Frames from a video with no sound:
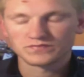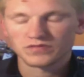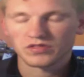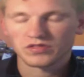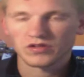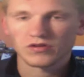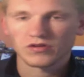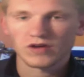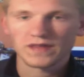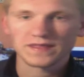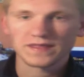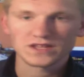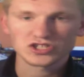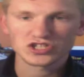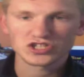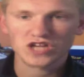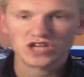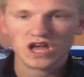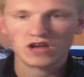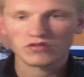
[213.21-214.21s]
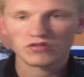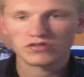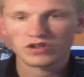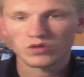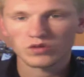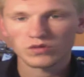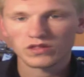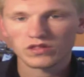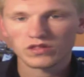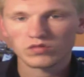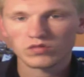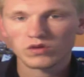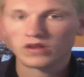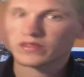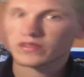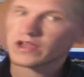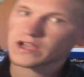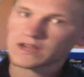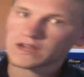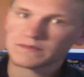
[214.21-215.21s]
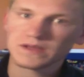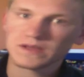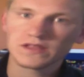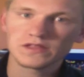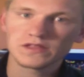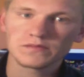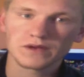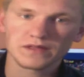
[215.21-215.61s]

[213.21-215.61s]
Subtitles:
So I think Chicago's going to win this one. It's not going to be easy,